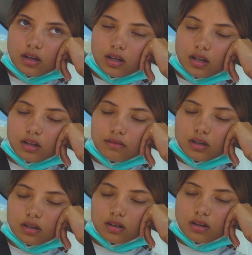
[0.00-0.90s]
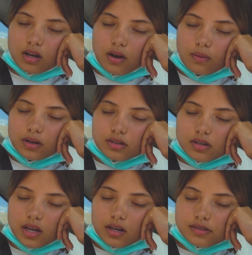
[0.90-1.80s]
I love it. I wanted
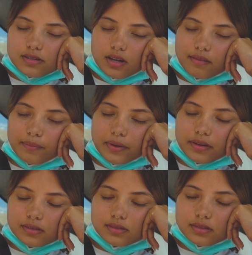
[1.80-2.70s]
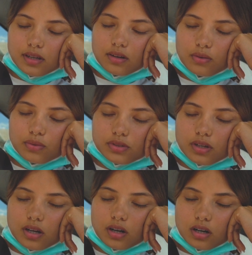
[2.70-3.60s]
to get it exactly because I knew it was
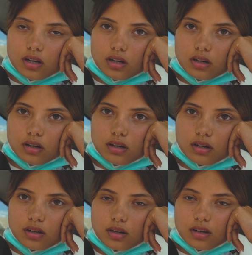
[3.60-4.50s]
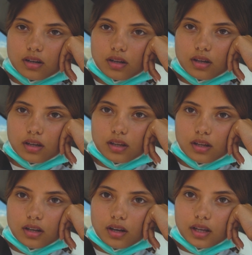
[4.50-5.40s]
gonna hurt.
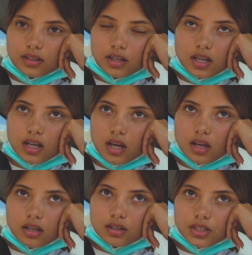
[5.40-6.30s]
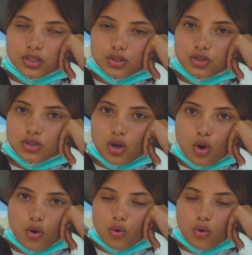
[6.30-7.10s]
And I needed that. So,